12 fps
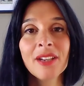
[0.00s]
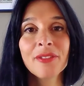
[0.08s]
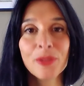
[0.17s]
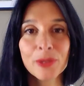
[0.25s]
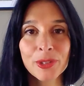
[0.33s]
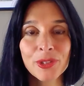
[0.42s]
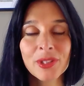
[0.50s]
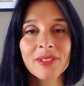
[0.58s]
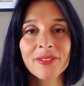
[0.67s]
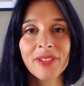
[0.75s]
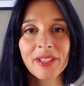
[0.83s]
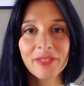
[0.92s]
Fortune
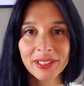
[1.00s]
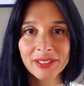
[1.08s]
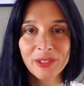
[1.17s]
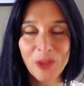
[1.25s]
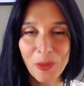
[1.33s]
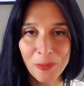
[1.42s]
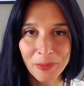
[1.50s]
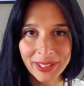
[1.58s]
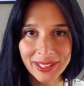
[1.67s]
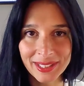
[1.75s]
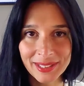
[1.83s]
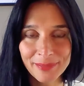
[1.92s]
500
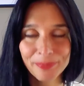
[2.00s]
companies.